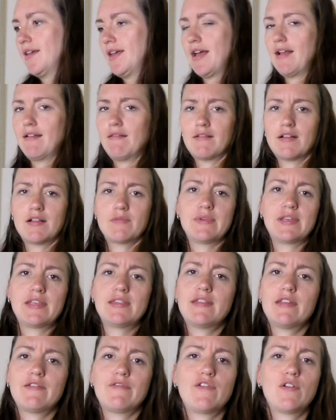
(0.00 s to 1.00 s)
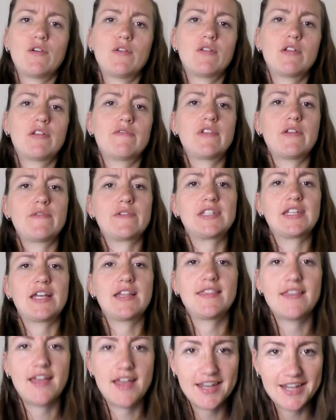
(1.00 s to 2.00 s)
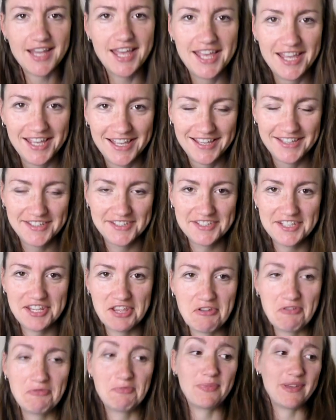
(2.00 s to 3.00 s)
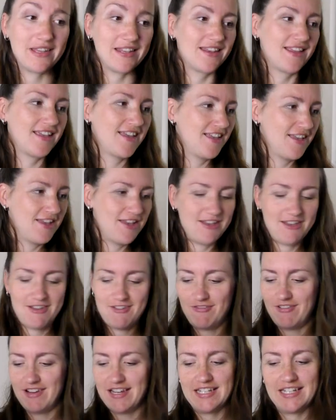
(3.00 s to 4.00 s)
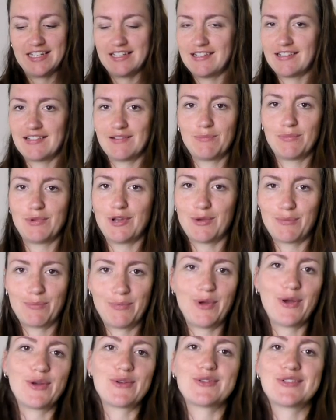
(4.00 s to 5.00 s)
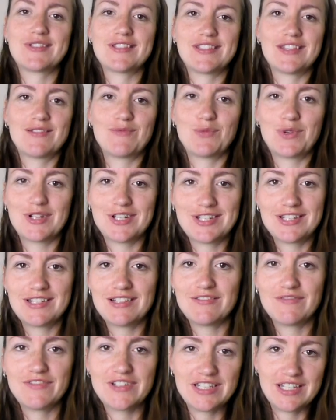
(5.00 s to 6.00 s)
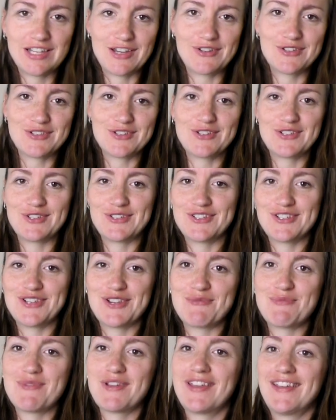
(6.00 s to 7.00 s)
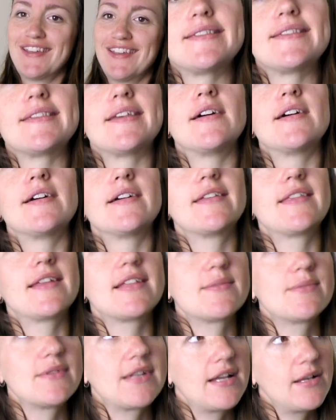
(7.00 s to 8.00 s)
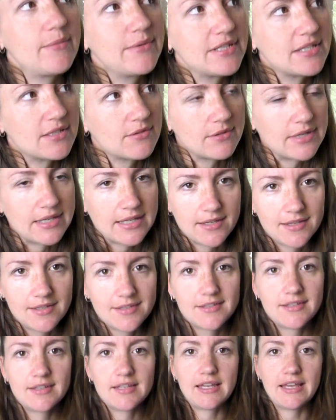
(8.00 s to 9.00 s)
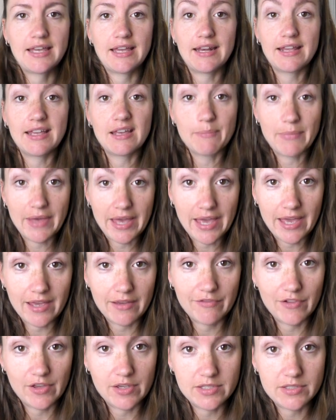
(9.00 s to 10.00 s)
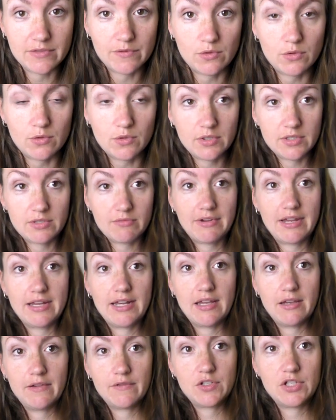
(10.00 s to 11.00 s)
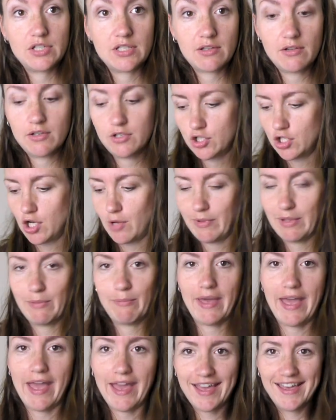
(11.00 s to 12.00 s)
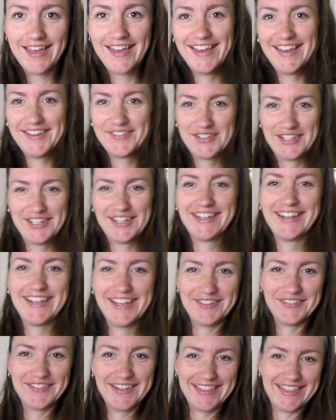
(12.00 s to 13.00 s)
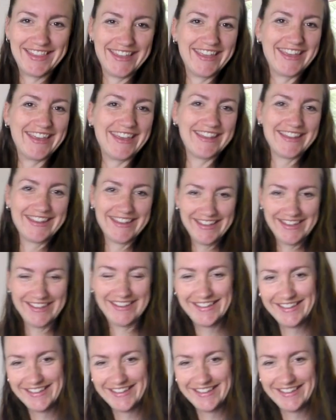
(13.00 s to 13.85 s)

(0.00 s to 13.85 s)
how long I'll be in there for, and I've never done that. So I've been reading little blog posts and watched little videos on YouTube. So that's what I'll be doing. Getting a bag first of all, because right now I've just got a shopping bag. I've got everything in.